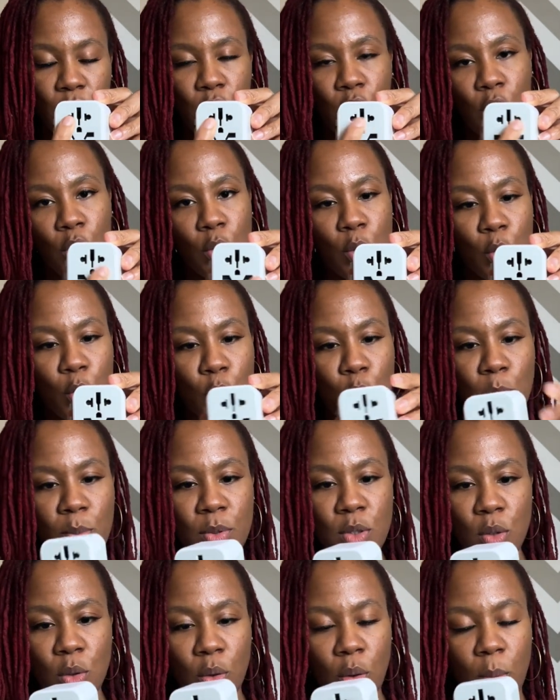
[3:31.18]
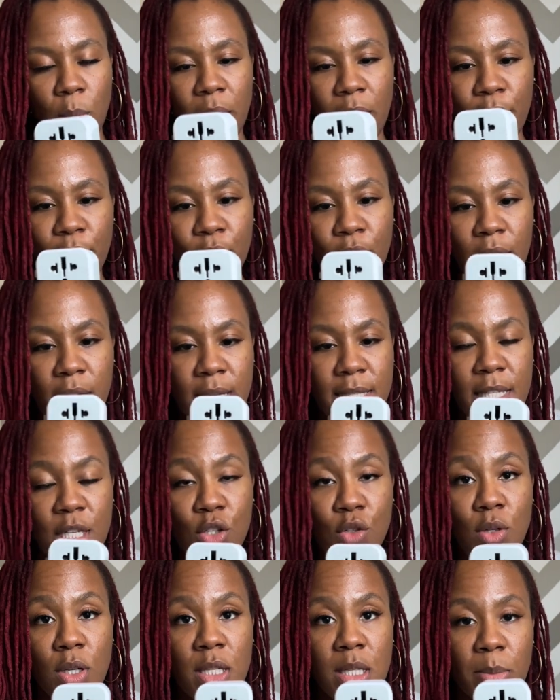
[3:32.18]
cubes or whatever it is that
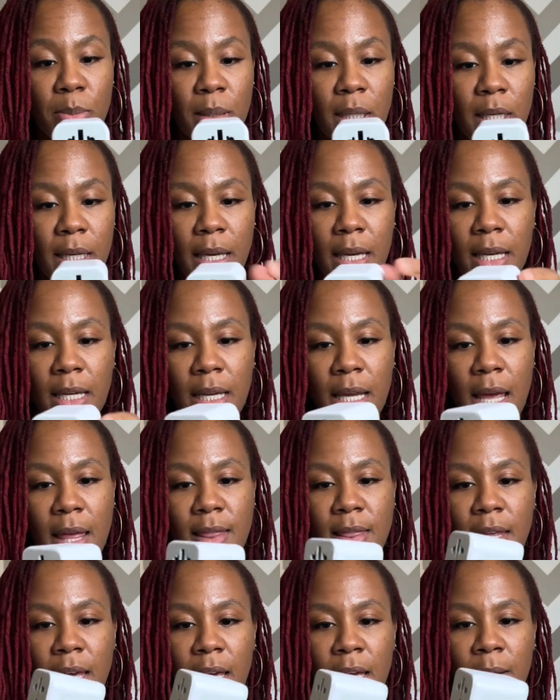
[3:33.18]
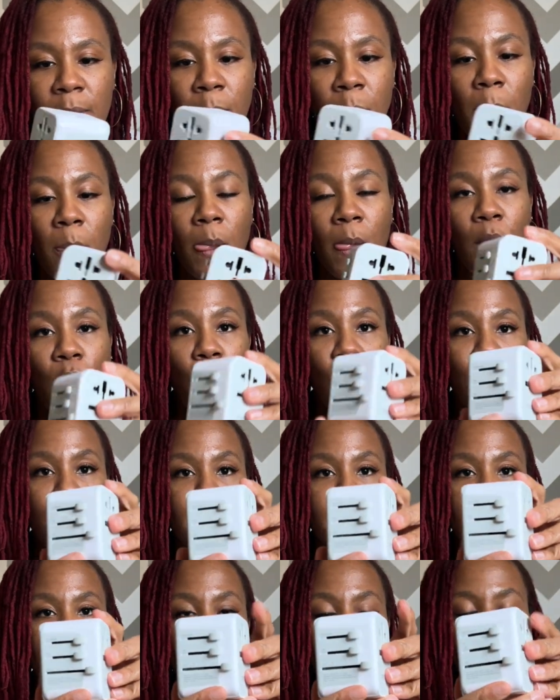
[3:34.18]
you need to plug in, and then on the
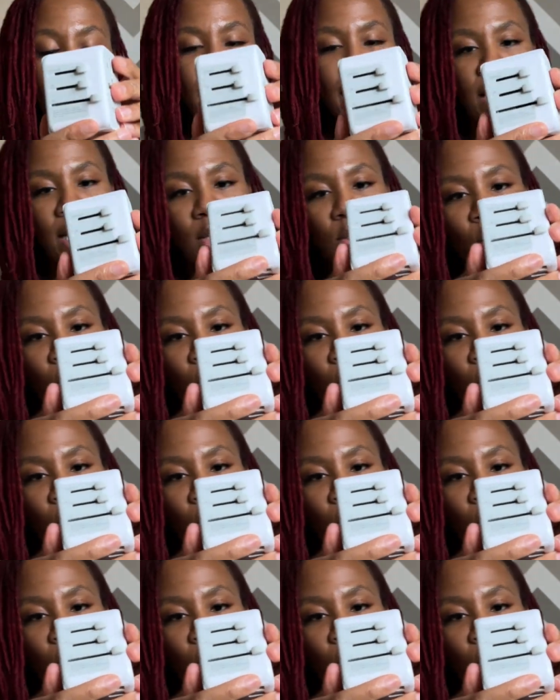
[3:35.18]
side is